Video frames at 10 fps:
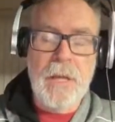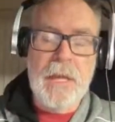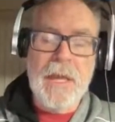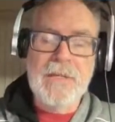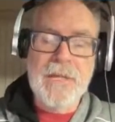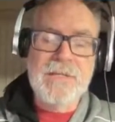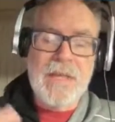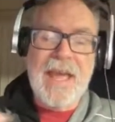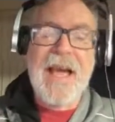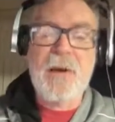As
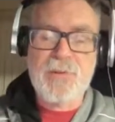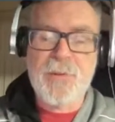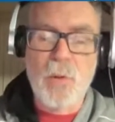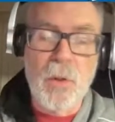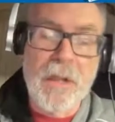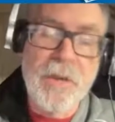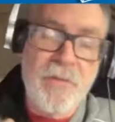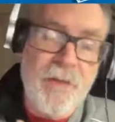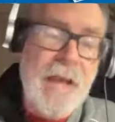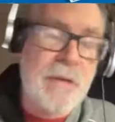a house rule. And in
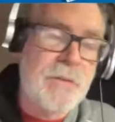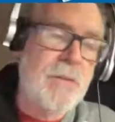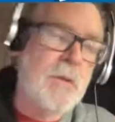fact,